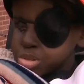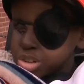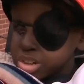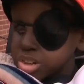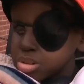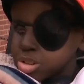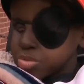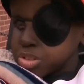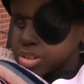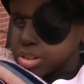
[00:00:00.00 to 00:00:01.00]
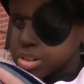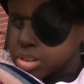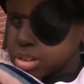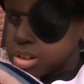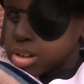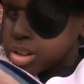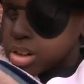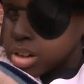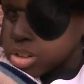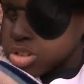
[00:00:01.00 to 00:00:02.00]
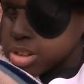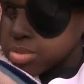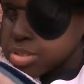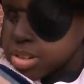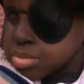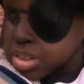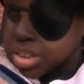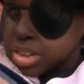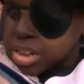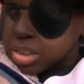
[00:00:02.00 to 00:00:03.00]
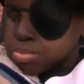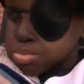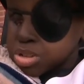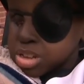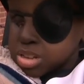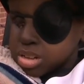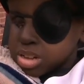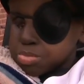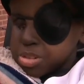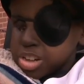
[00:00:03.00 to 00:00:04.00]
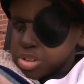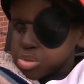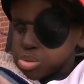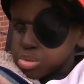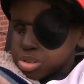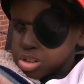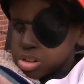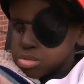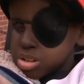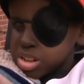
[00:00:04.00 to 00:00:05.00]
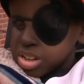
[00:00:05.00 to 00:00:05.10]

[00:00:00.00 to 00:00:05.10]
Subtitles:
morning, I always feel like I'm gonna achieve something that's pretty cool, so